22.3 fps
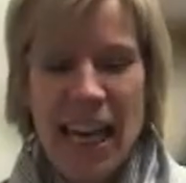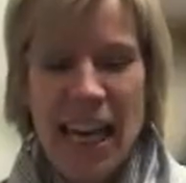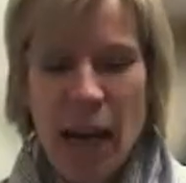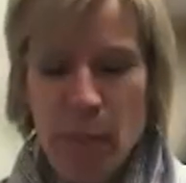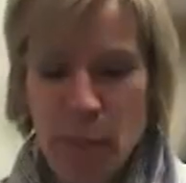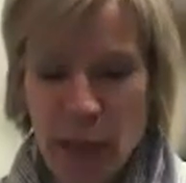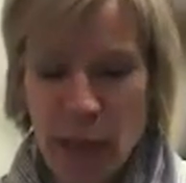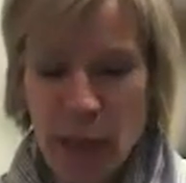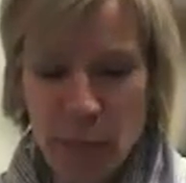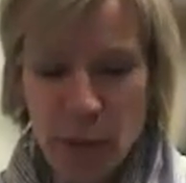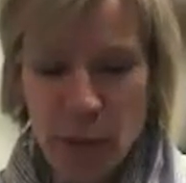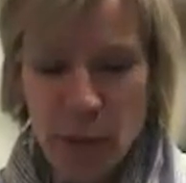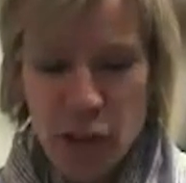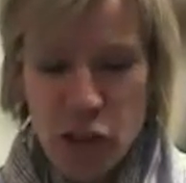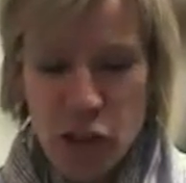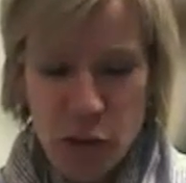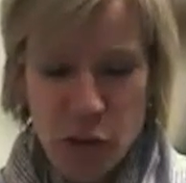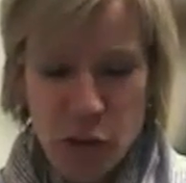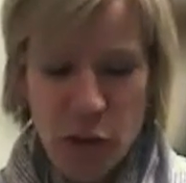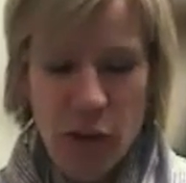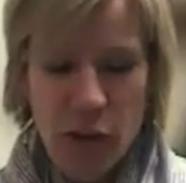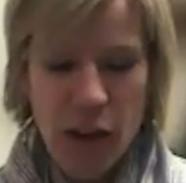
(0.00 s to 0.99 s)
Yeah, people
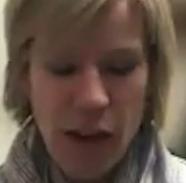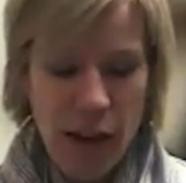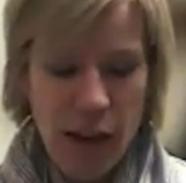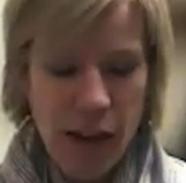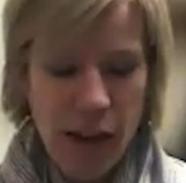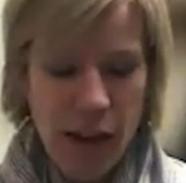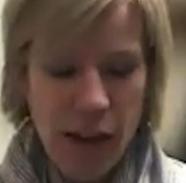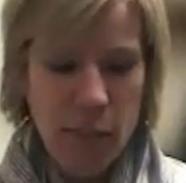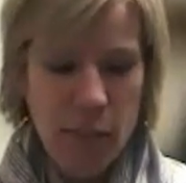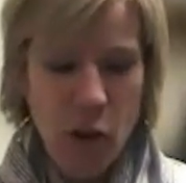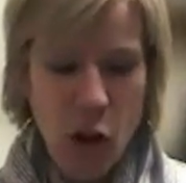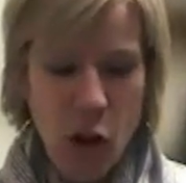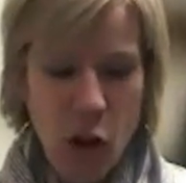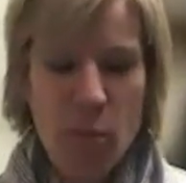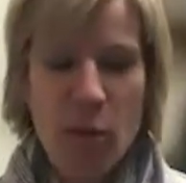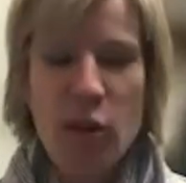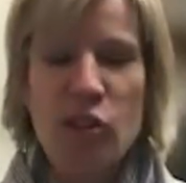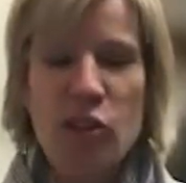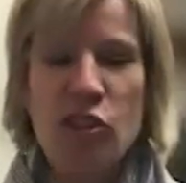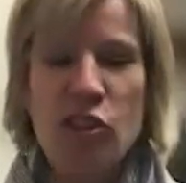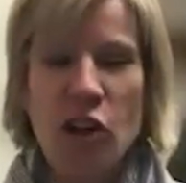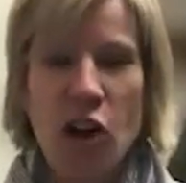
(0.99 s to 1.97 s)
do
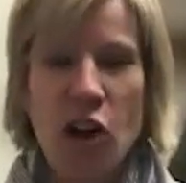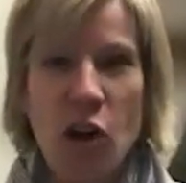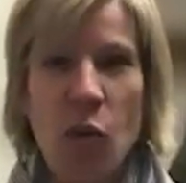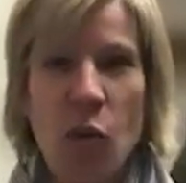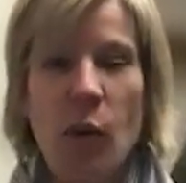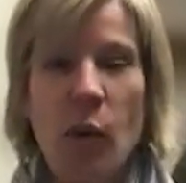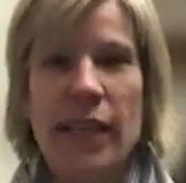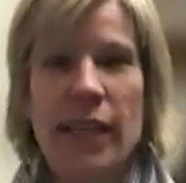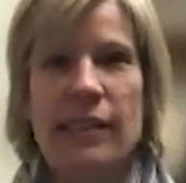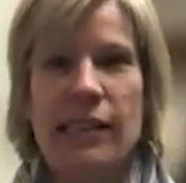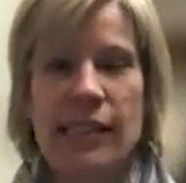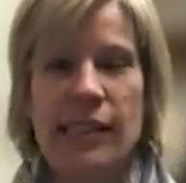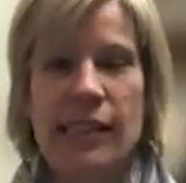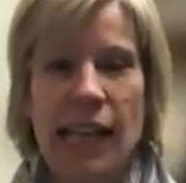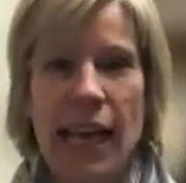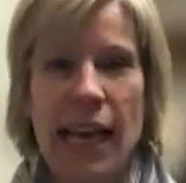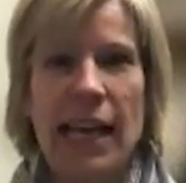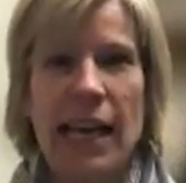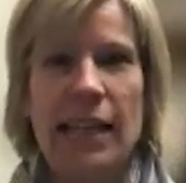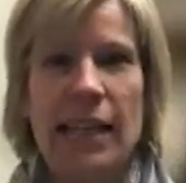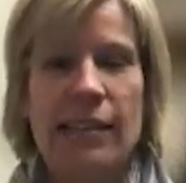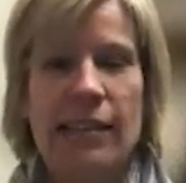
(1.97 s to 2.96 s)
almost always
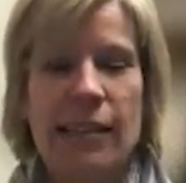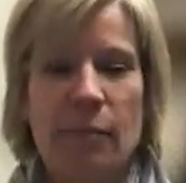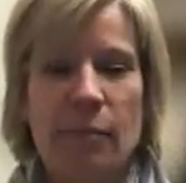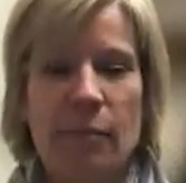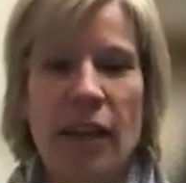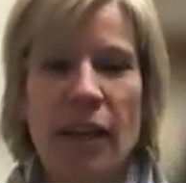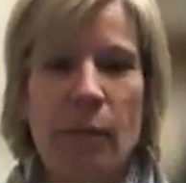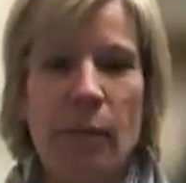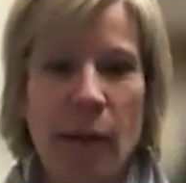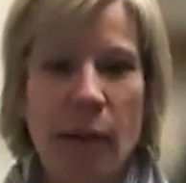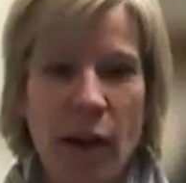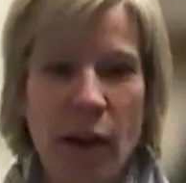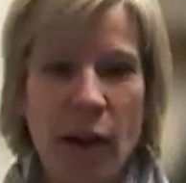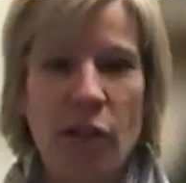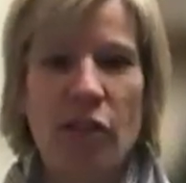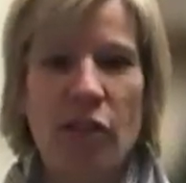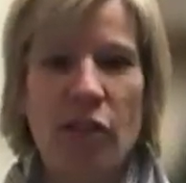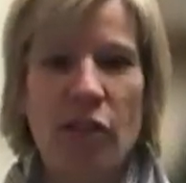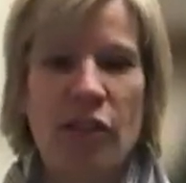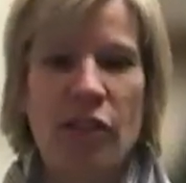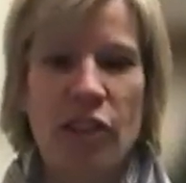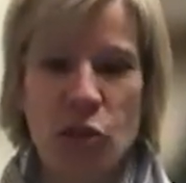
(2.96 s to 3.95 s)
say something
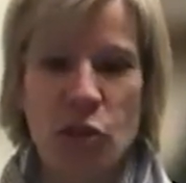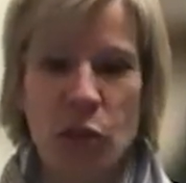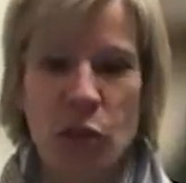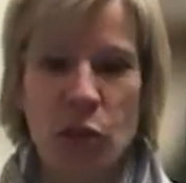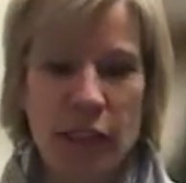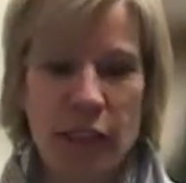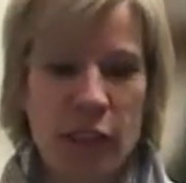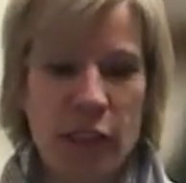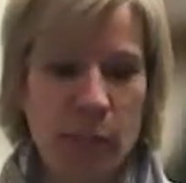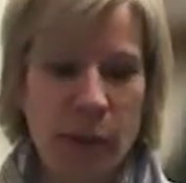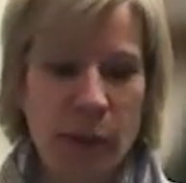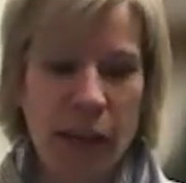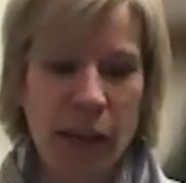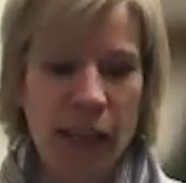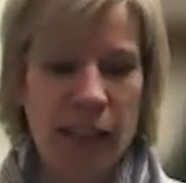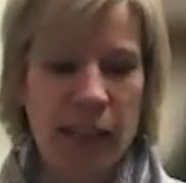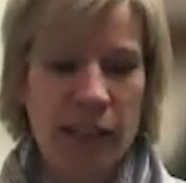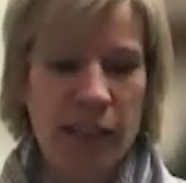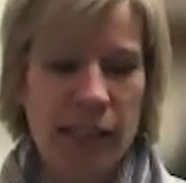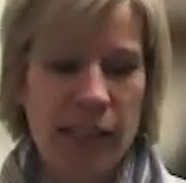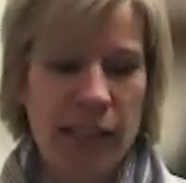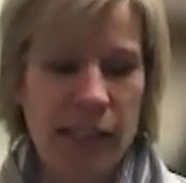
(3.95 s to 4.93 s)
about the visual
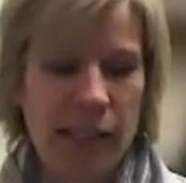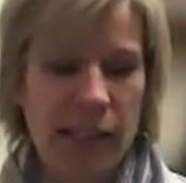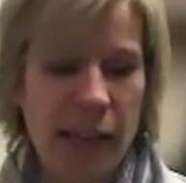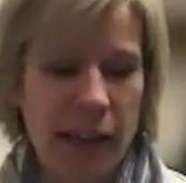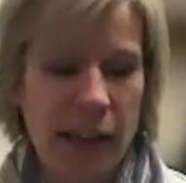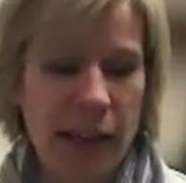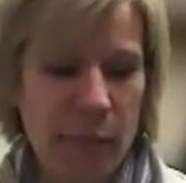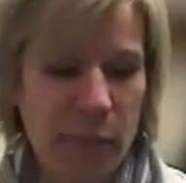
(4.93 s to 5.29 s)
experience.